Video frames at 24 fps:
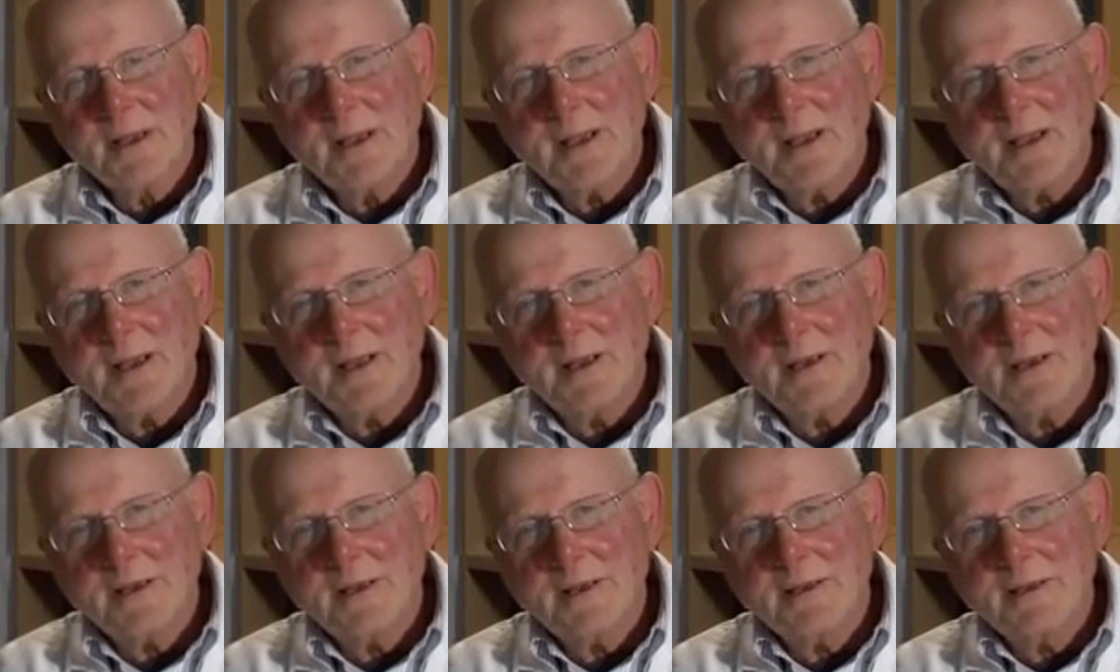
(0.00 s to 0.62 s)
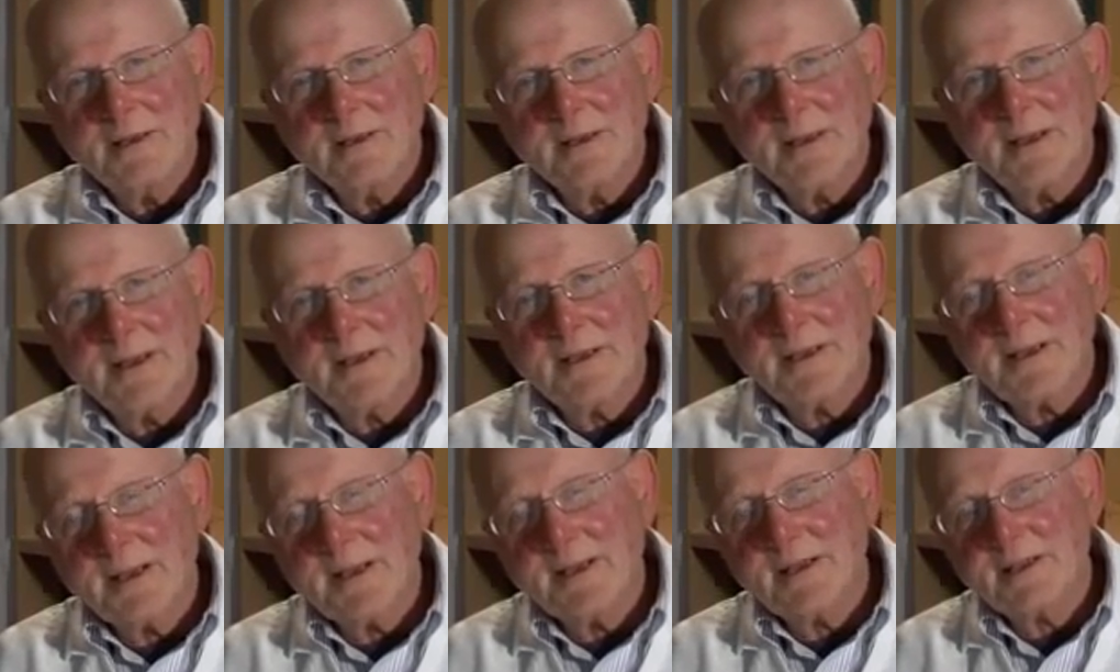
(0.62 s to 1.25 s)
And in the
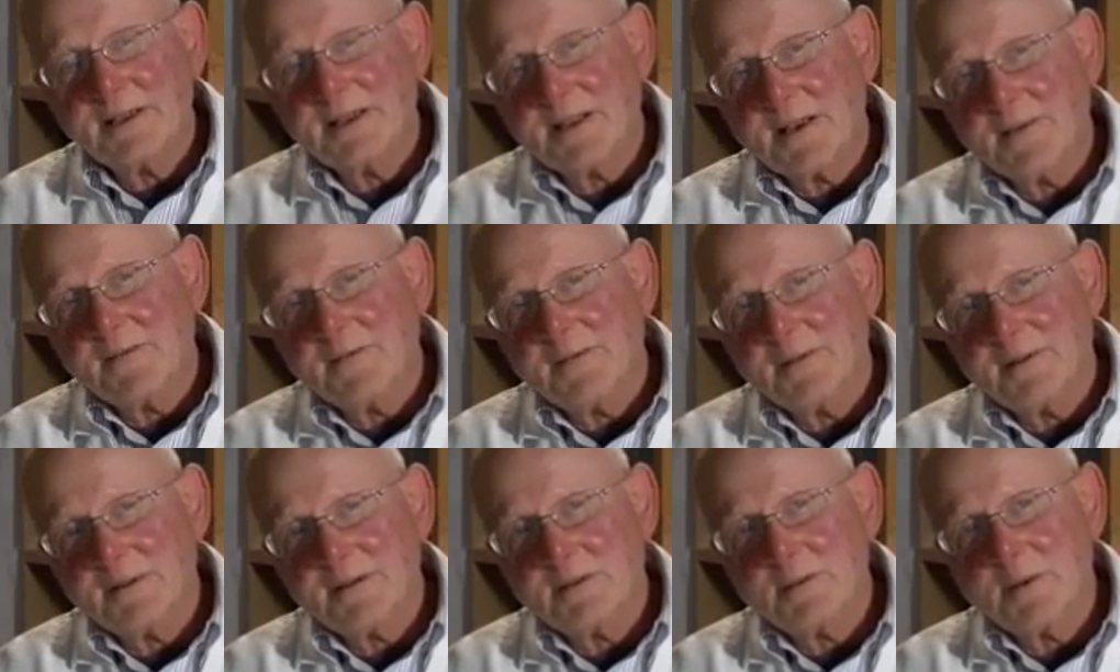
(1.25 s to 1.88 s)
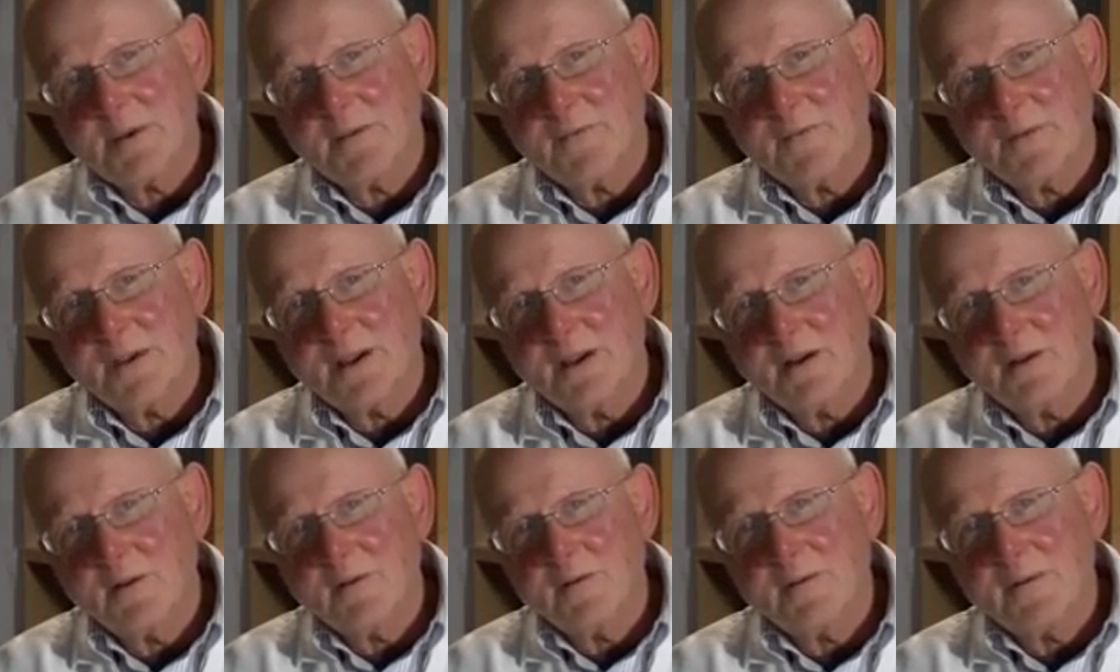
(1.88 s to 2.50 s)
1970s, we
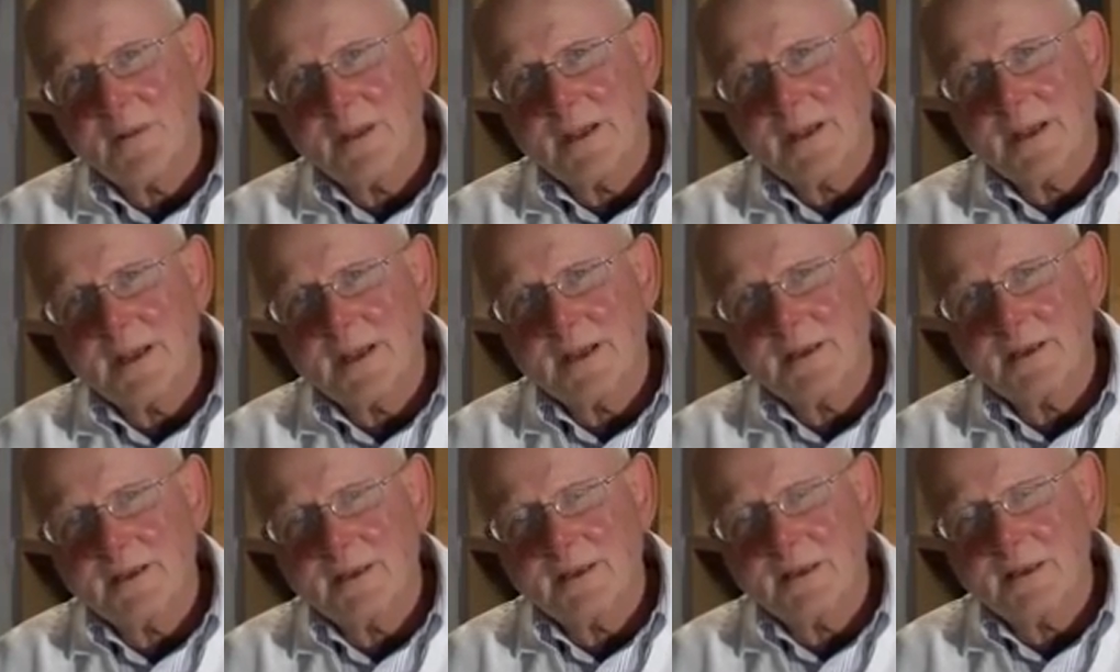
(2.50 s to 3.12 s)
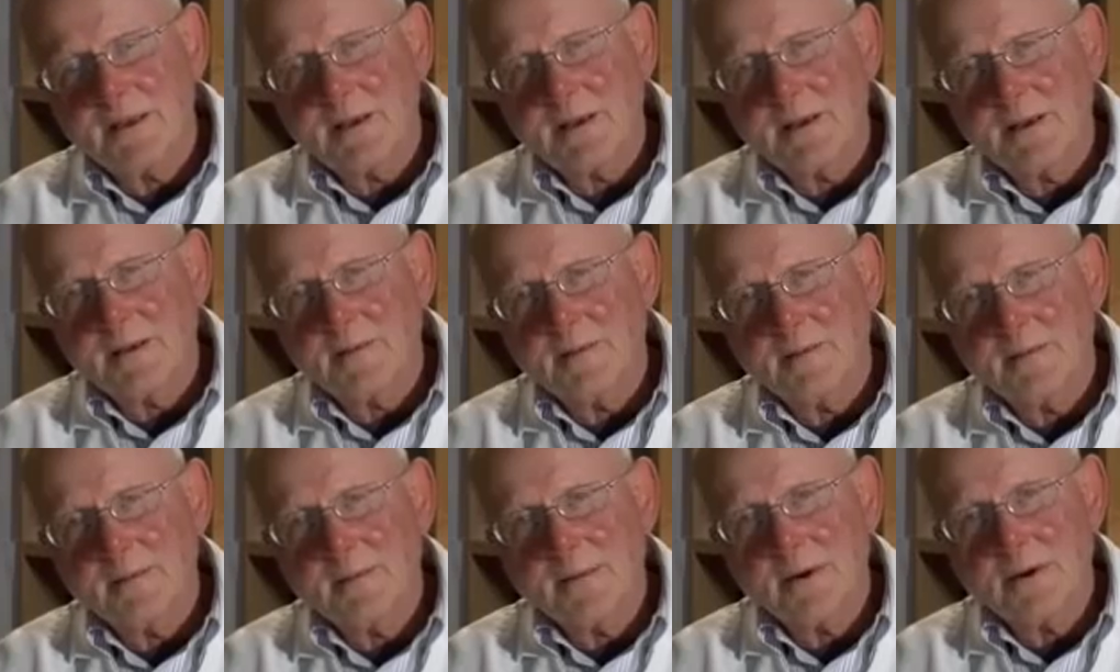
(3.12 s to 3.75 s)
found that
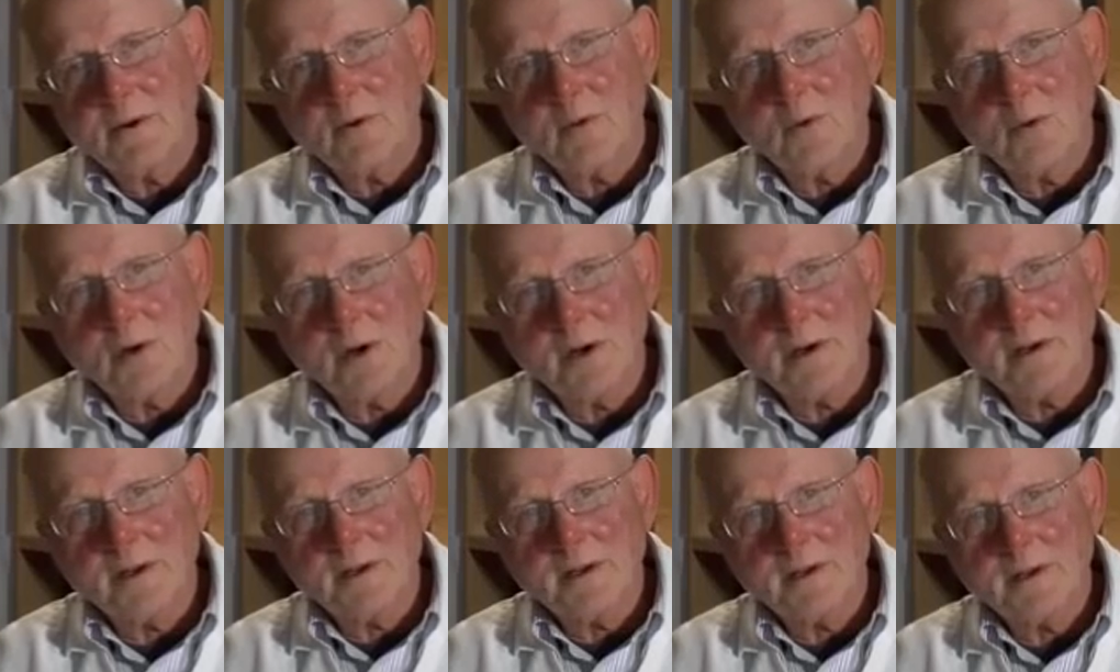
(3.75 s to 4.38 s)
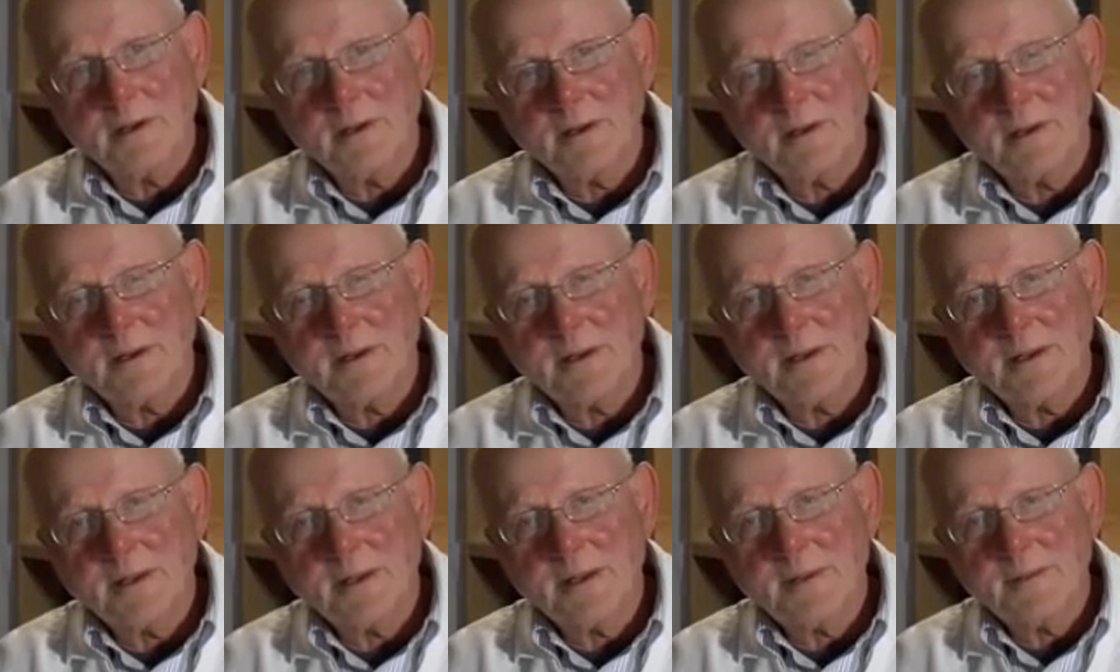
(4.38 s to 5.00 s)
marijuana
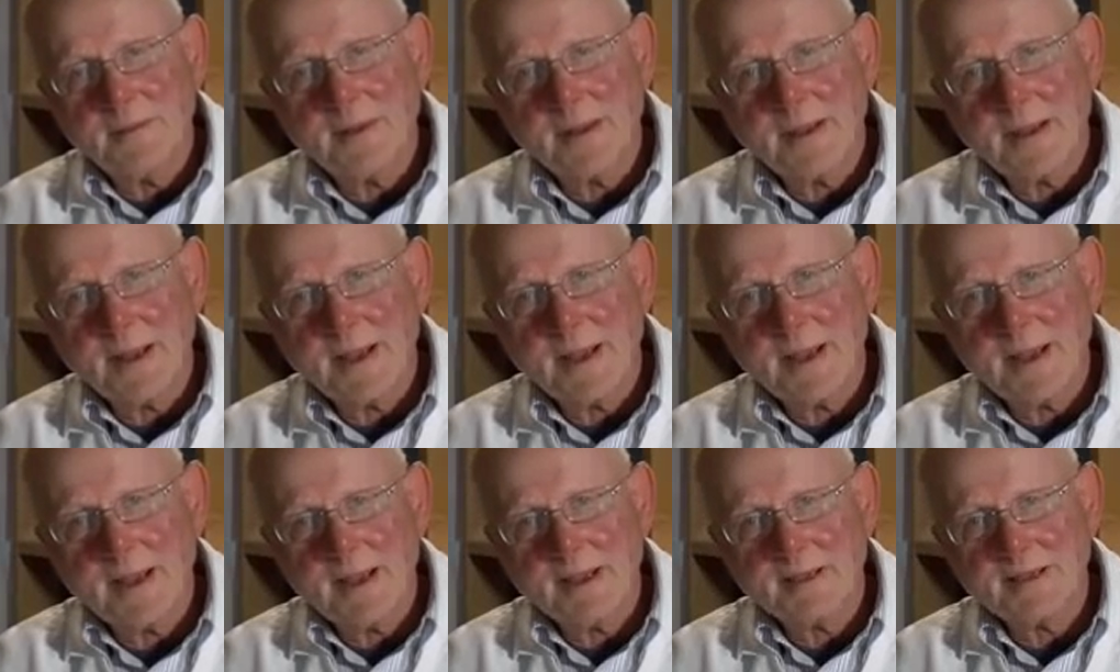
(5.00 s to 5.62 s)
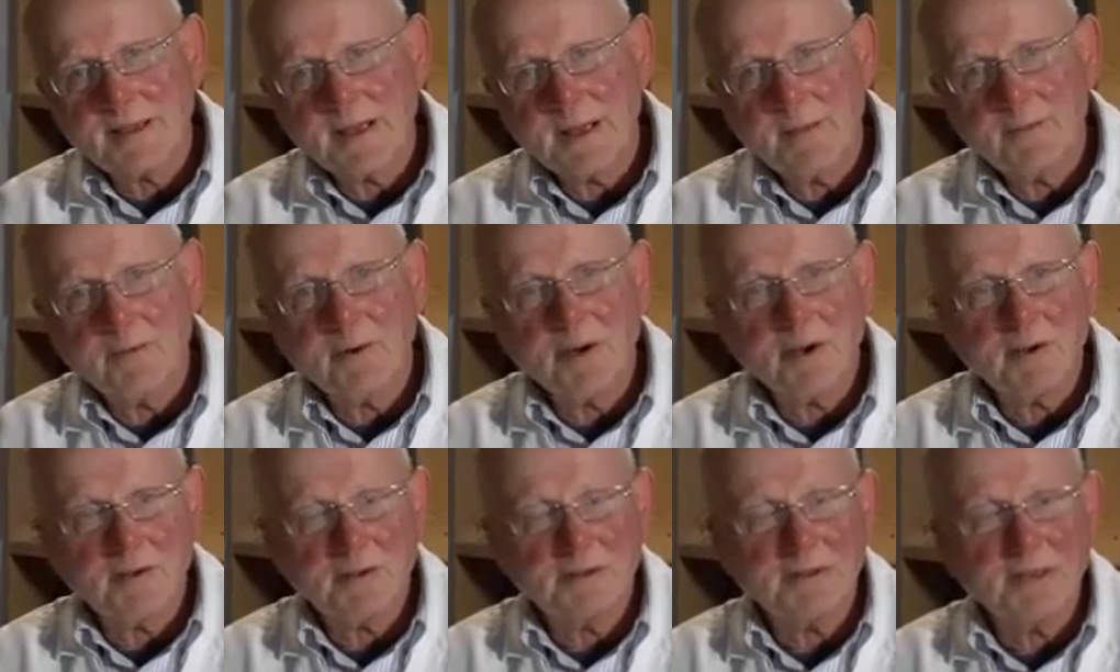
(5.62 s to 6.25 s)
has a
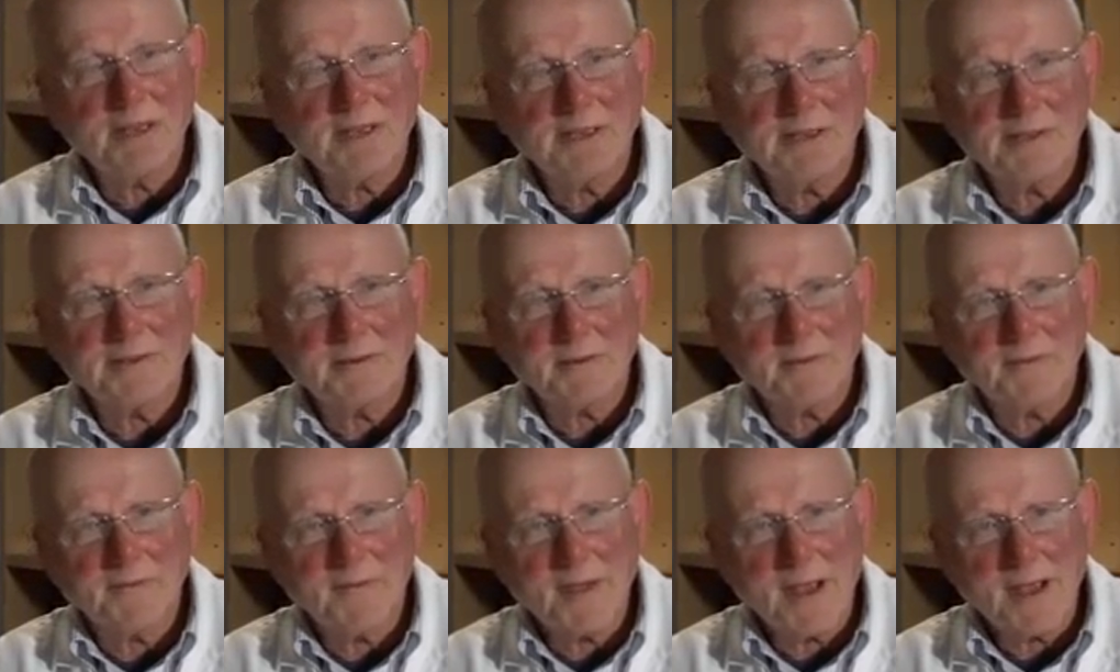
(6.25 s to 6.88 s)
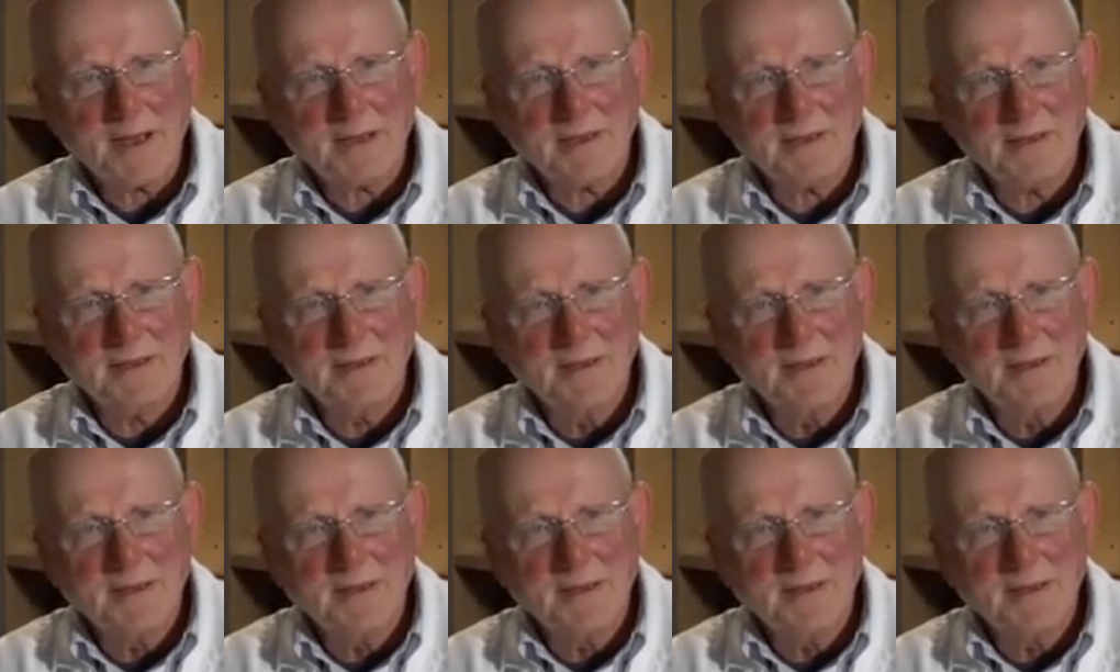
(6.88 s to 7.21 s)
bronchodilator effect.